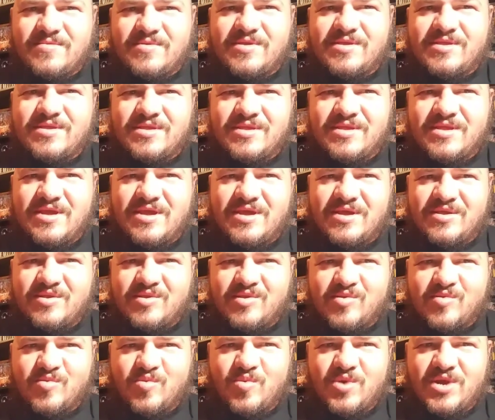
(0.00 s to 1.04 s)

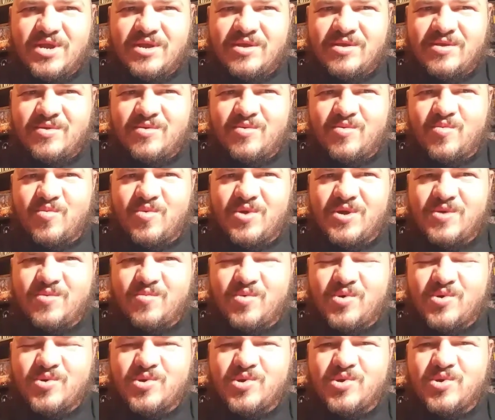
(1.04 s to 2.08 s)
Next week we
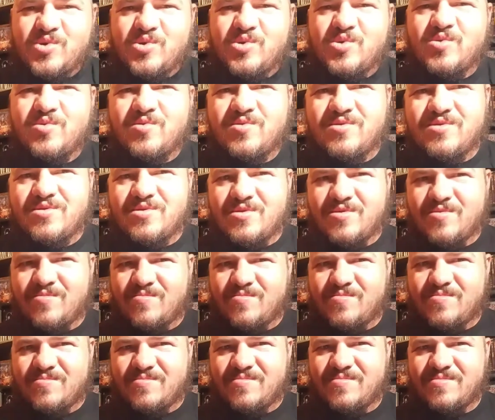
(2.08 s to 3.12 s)
will do
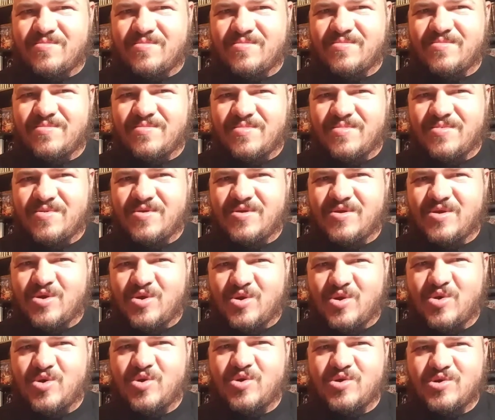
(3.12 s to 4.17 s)
some
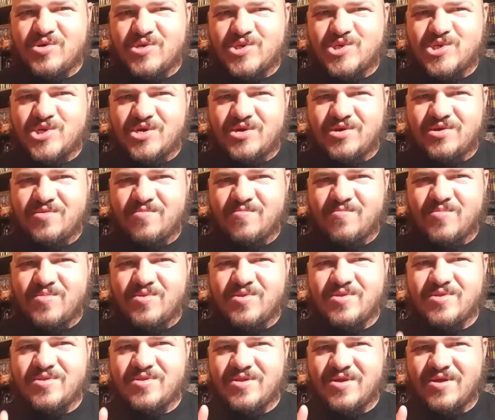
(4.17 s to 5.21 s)
horror
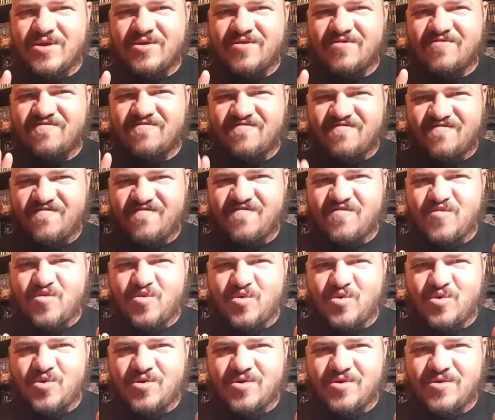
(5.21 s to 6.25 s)
gems.
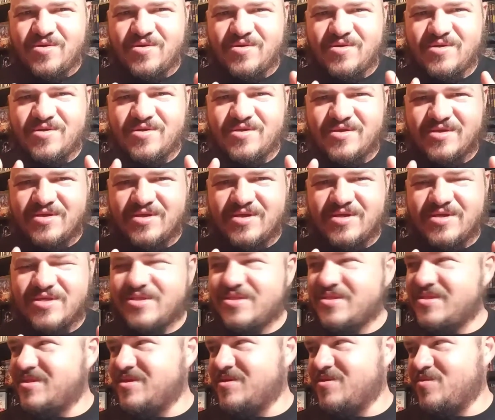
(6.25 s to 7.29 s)
4
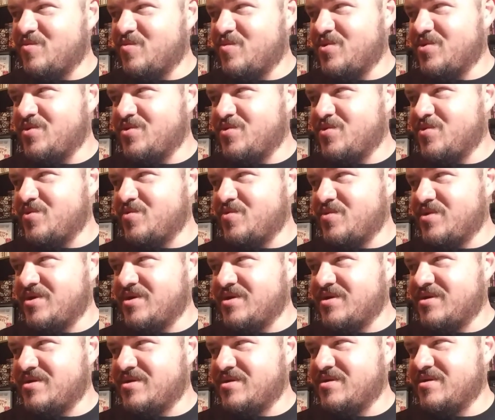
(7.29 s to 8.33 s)
that we're
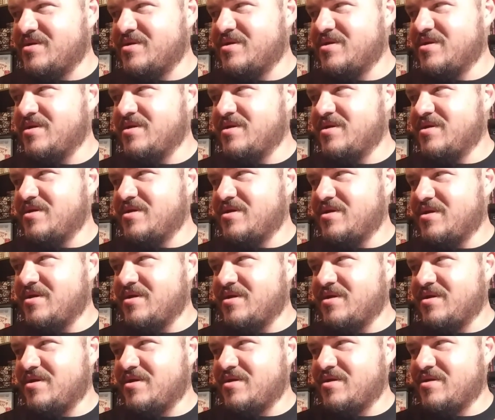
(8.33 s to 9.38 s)
doing.
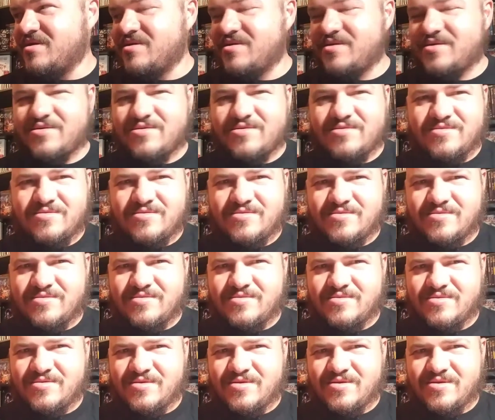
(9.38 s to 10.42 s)
I
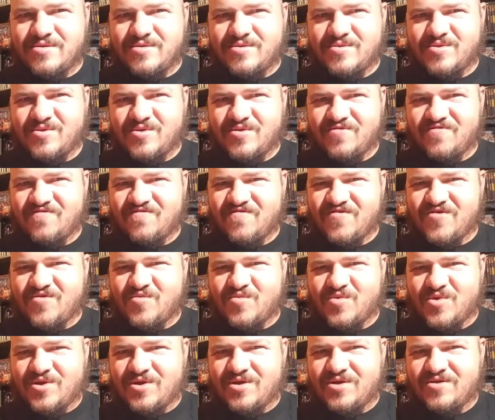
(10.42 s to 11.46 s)
don't know if I
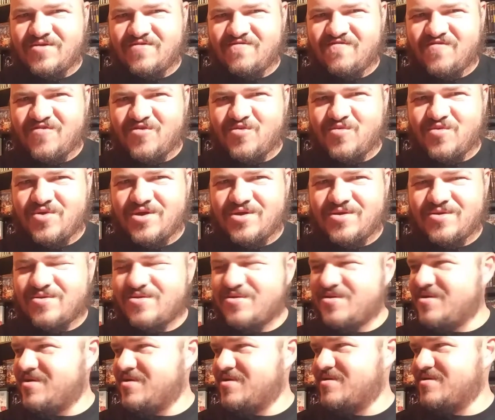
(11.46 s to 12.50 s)
want to give it away or
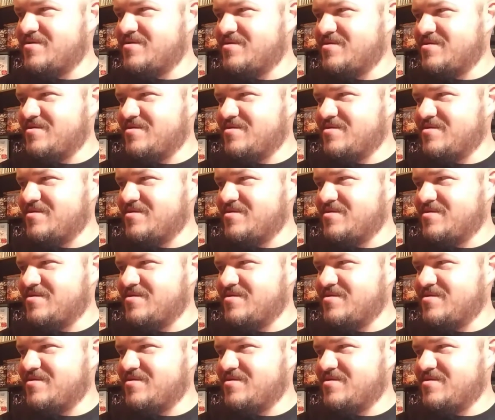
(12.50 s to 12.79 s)
not.